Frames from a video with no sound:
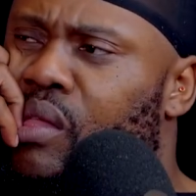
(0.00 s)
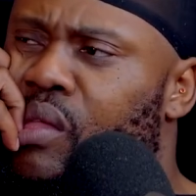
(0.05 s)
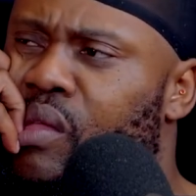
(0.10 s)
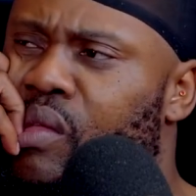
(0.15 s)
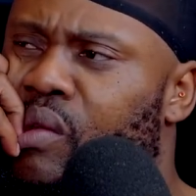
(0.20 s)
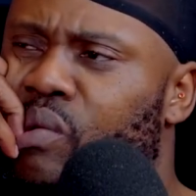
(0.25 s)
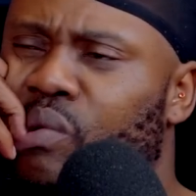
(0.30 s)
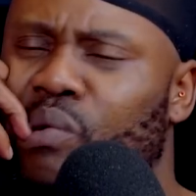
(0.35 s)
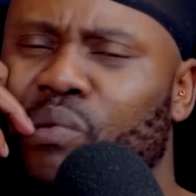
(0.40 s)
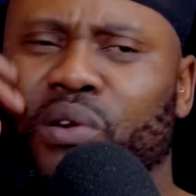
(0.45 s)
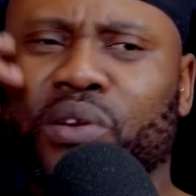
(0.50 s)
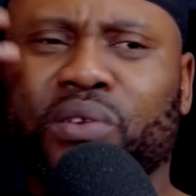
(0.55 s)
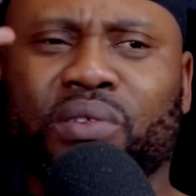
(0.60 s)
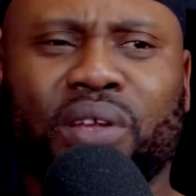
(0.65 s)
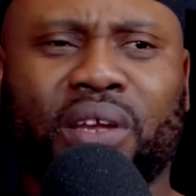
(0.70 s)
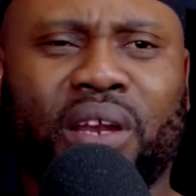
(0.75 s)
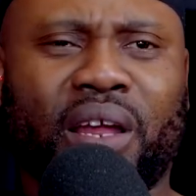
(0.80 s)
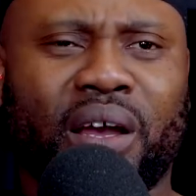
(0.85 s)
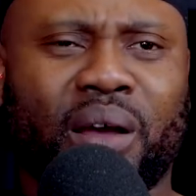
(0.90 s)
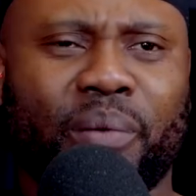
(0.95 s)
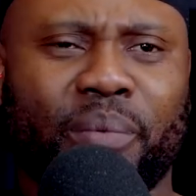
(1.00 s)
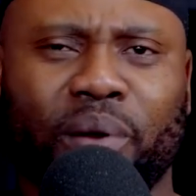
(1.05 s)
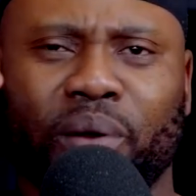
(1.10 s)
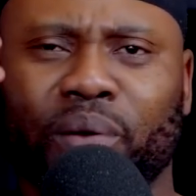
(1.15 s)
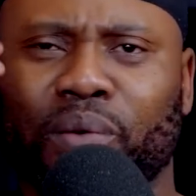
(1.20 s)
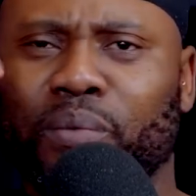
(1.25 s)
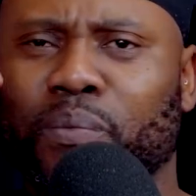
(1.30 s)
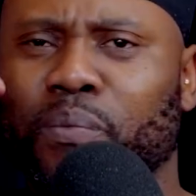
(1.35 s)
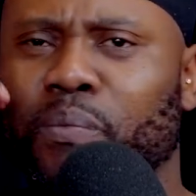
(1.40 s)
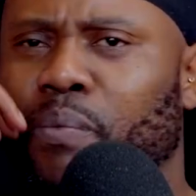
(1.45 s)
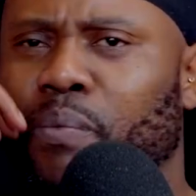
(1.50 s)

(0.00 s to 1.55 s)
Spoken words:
You know, what do they like about,